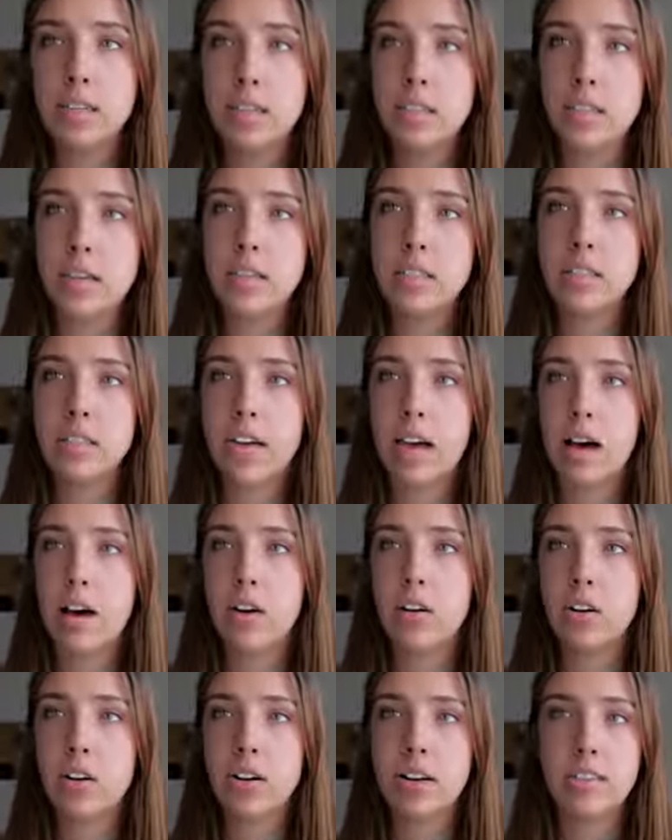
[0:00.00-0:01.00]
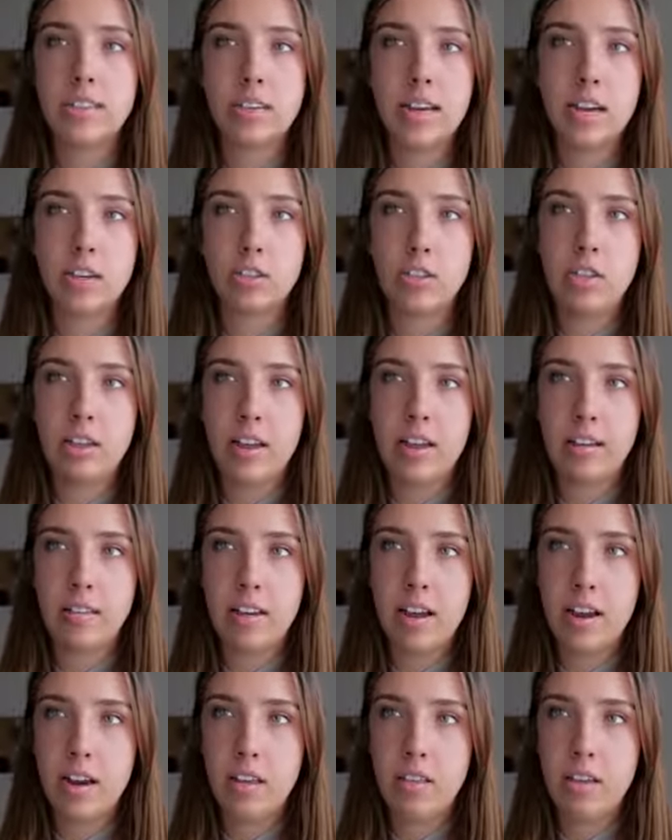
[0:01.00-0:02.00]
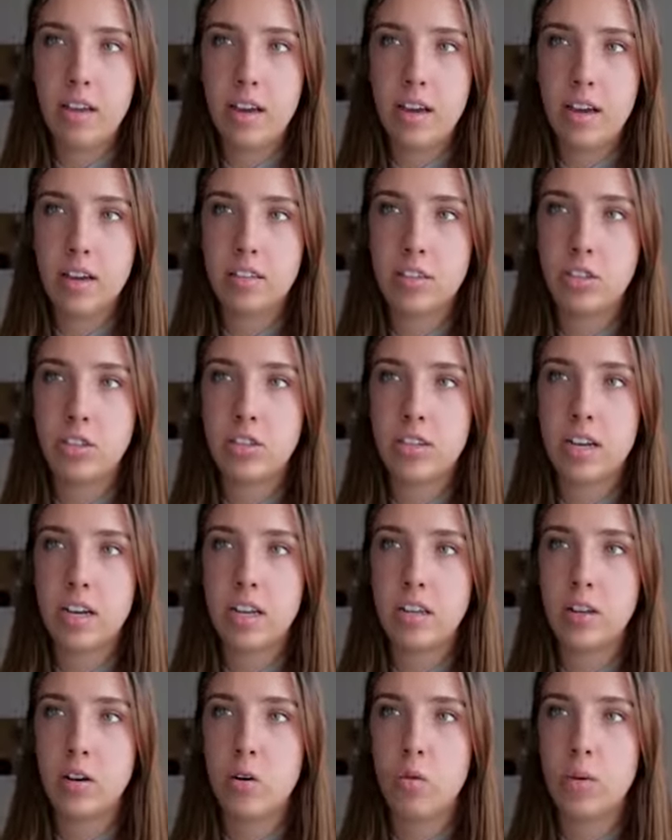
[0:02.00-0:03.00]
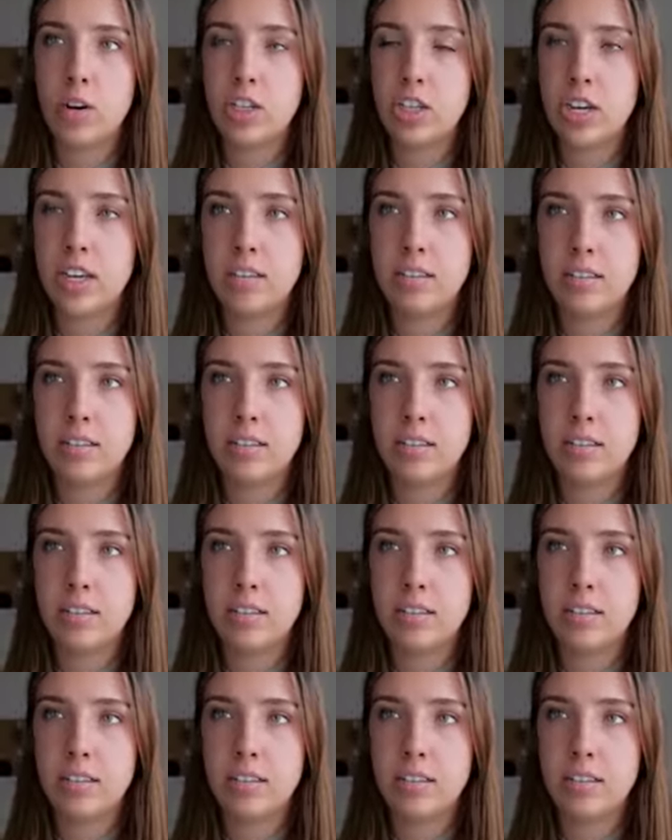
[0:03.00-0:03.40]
This calendar isn't actually linked to anything, it's just like a little widget